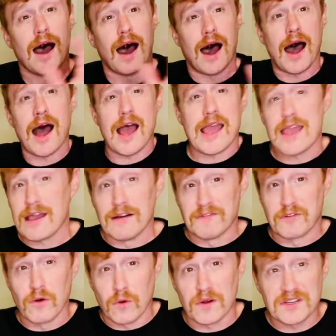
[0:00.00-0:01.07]
I, of
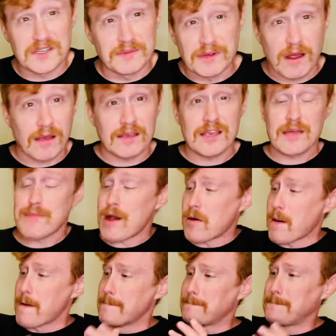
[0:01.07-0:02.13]
course, am talking
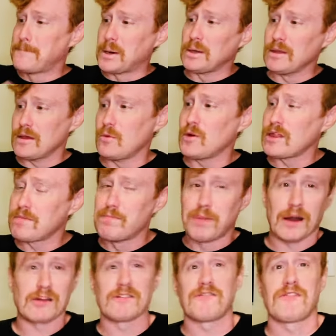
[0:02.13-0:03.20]
about Bullet With
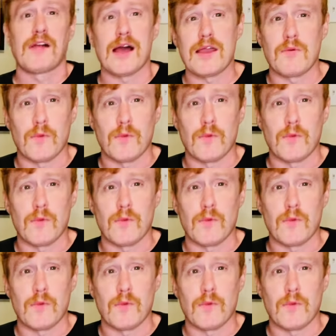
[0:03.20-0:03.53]
Butterfly